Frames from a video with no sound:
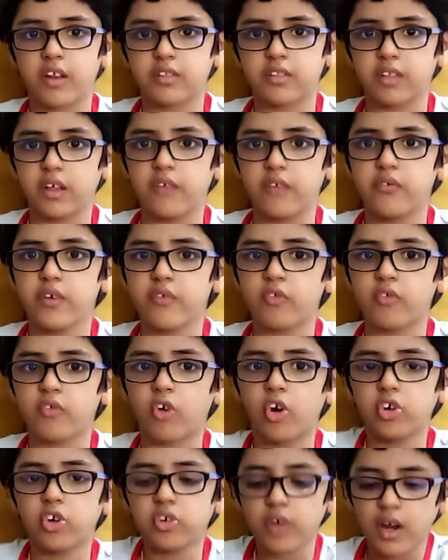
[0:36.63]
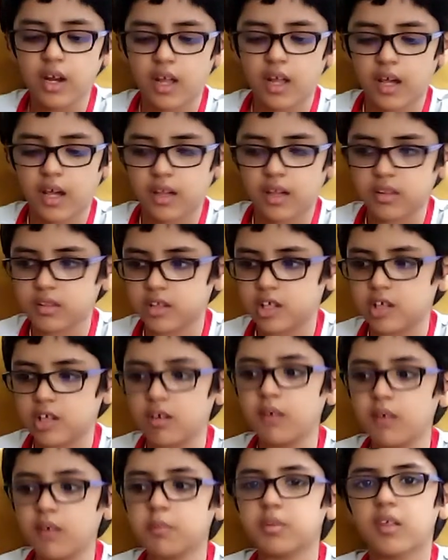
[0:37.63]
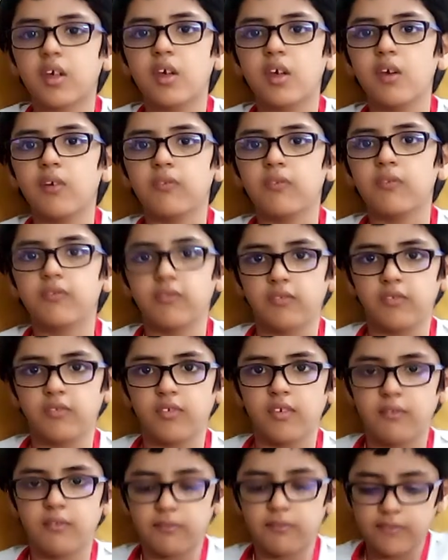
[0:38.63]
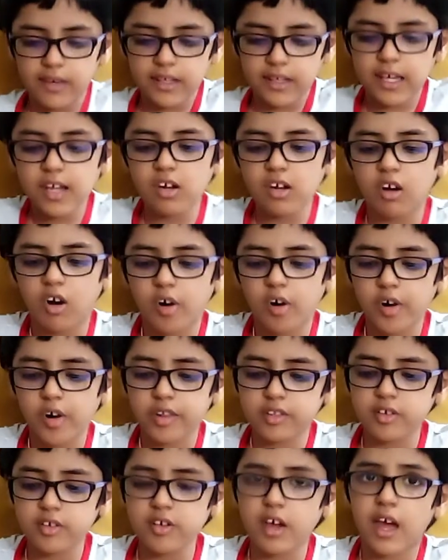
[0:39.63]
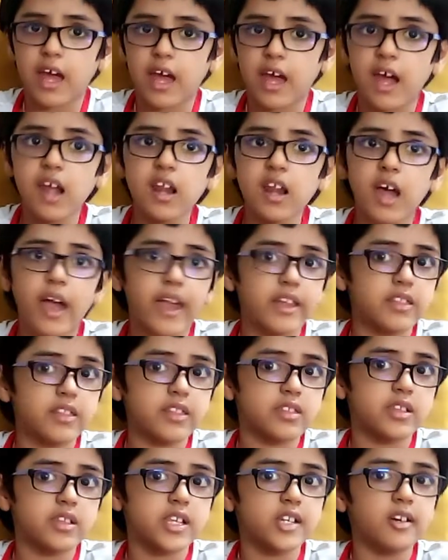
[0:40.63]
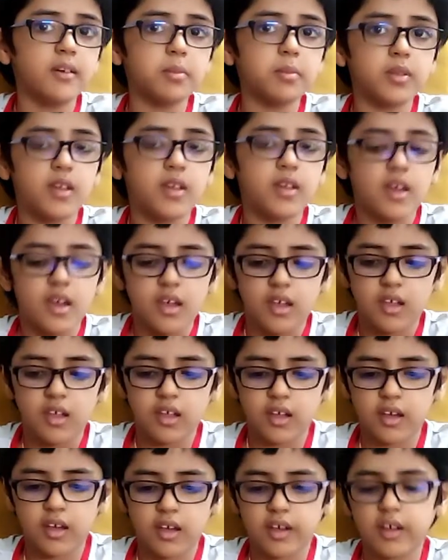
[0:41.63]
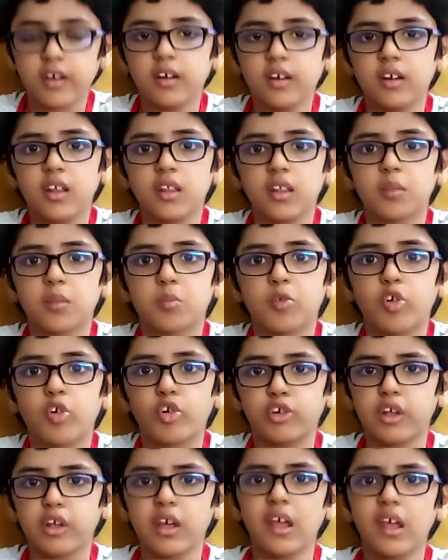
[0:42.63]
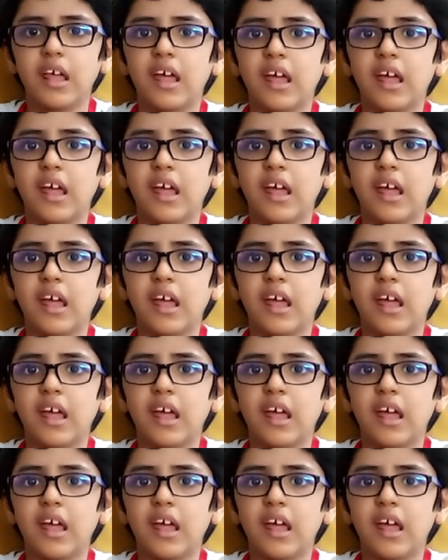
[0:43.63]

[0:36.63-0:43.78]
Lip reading: if you want to add ice cubes, we can also add ice cubes and this smoothie